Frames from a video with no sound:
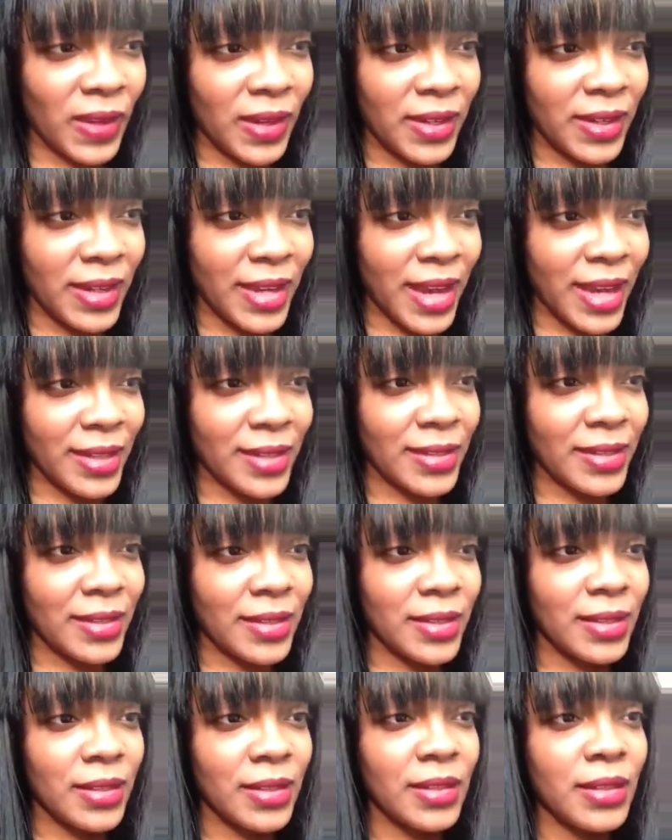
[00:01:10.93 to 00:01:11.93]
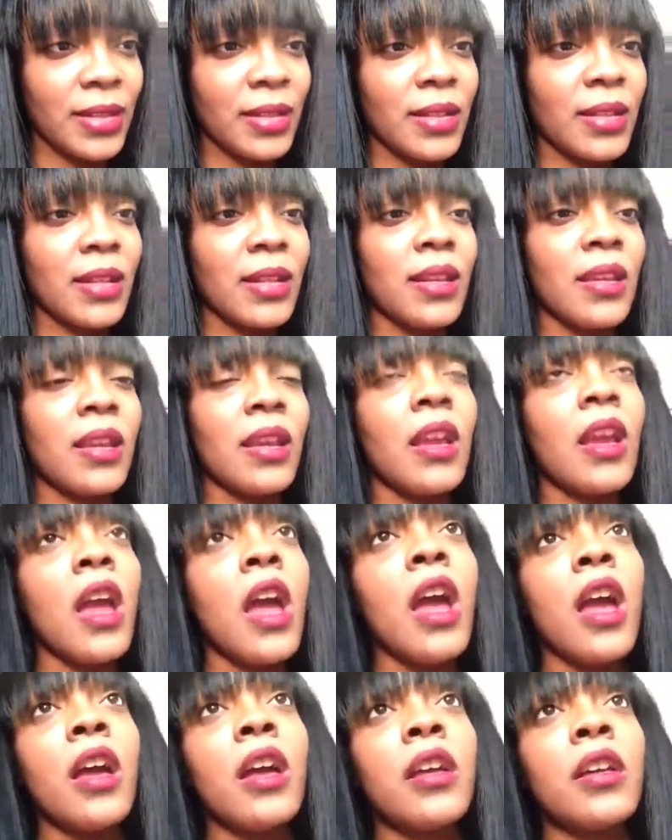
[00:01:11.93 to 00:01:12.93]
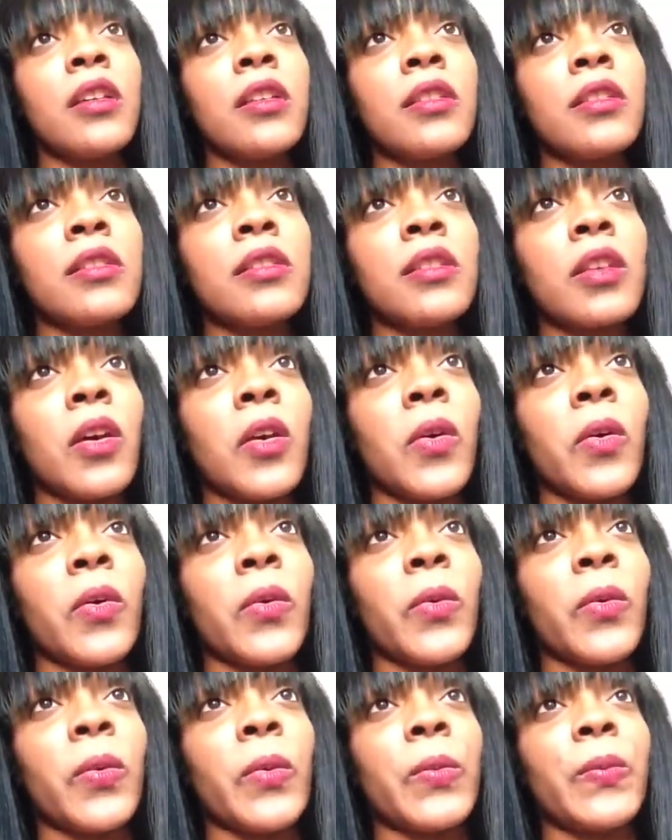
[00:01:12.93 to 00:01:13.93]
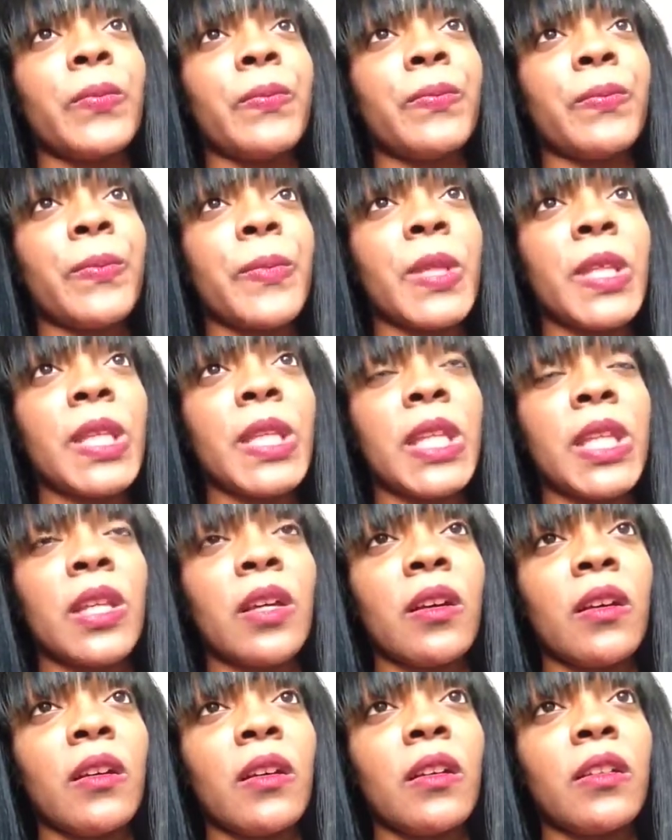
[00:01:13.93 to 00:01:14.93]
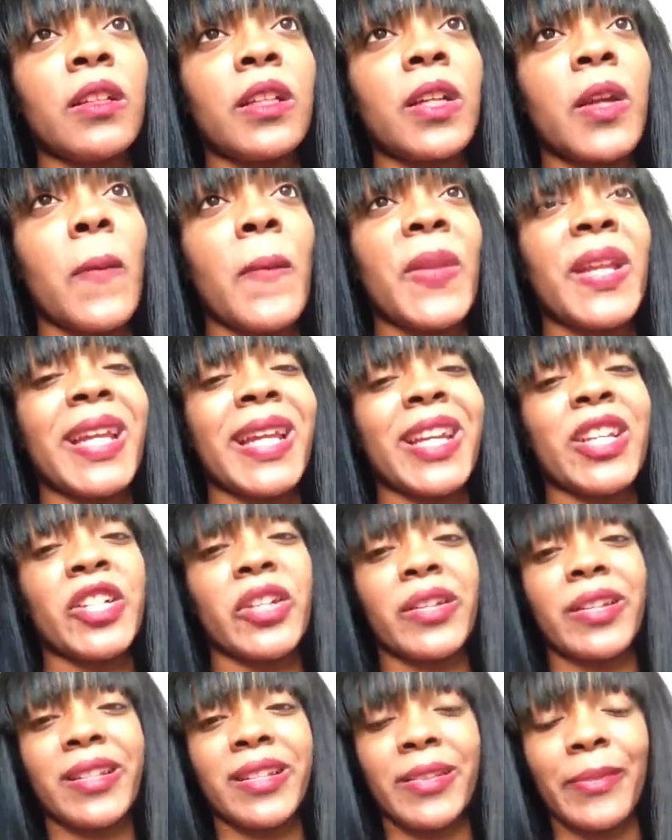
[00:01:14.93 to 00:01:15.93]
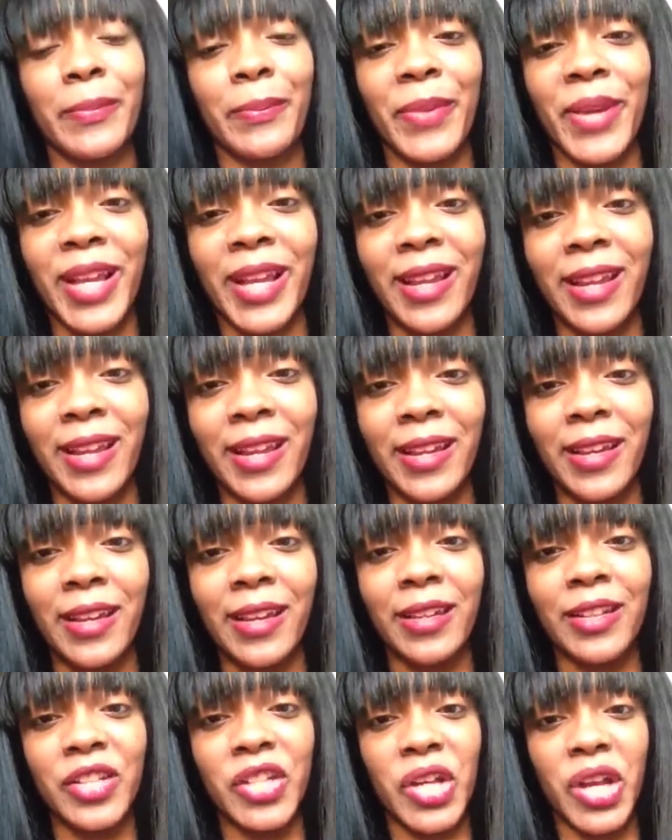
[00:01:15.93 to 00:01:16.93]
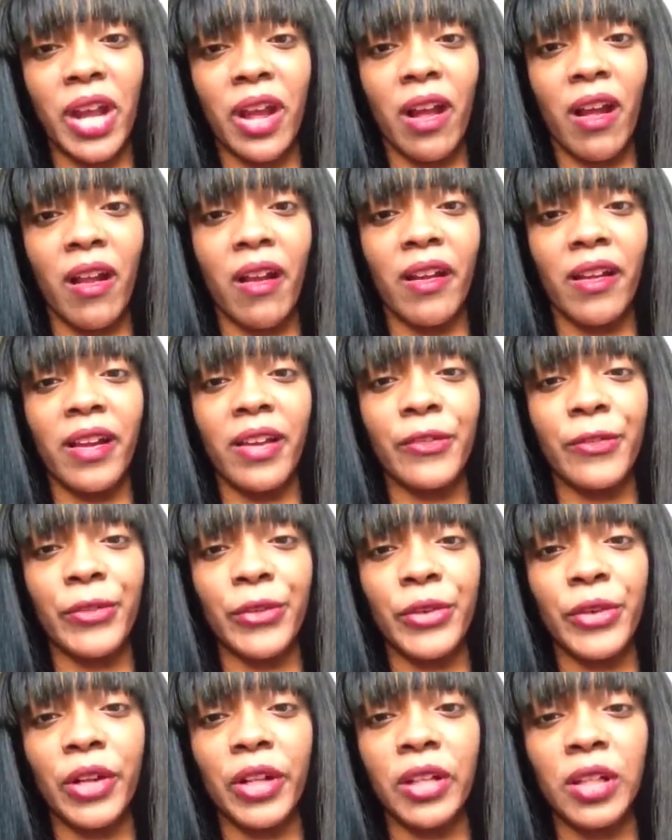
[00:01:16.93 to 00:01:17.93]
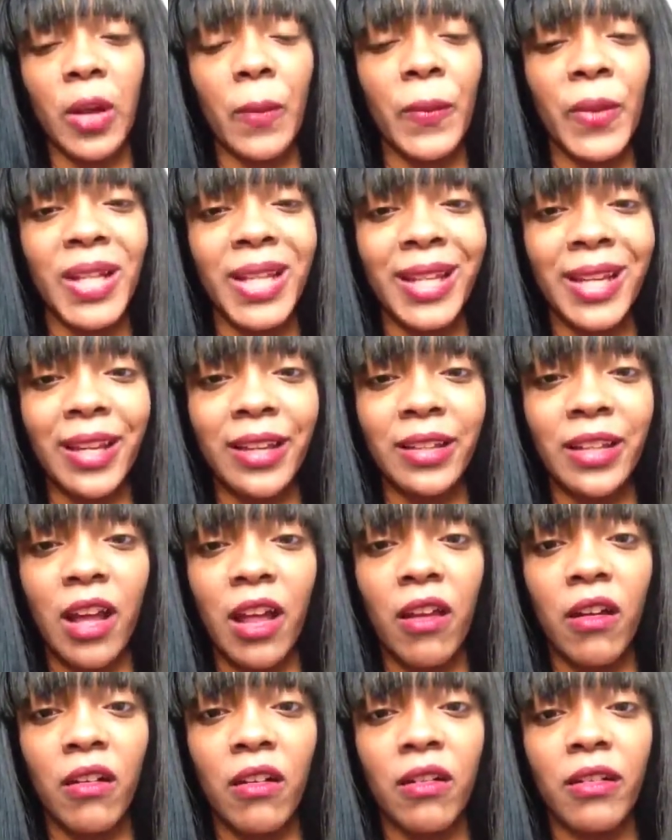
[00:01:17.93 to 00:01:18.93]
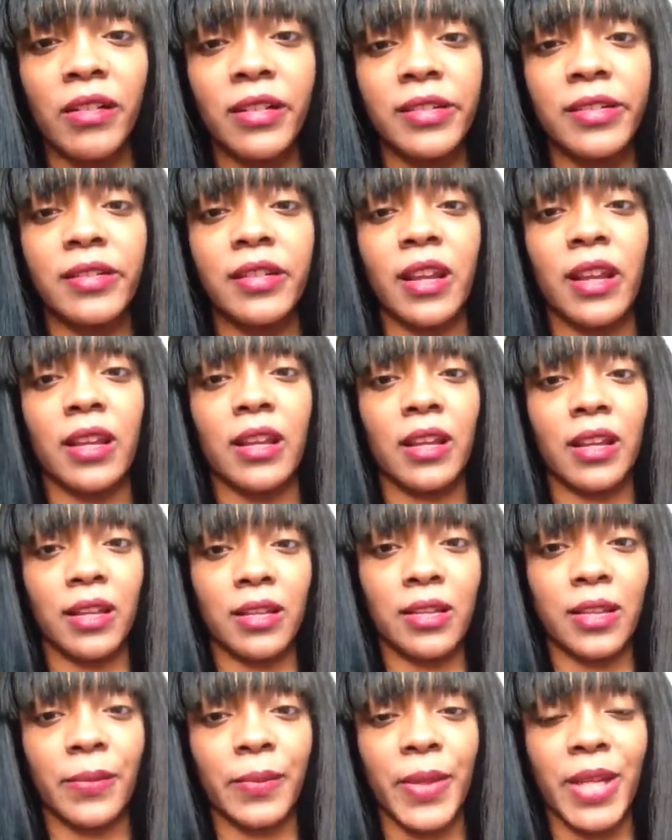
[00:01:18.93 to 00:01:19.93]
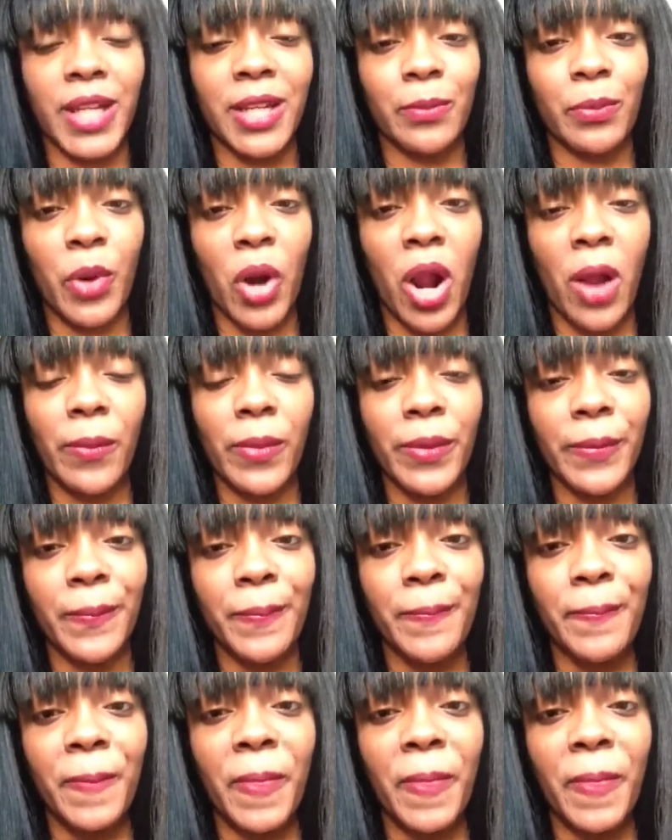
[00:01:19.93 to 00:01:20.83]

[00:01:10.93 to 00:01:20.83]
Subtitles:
Yes. So, the communication is a big deal. If you don't communicate at all, it's a big problem.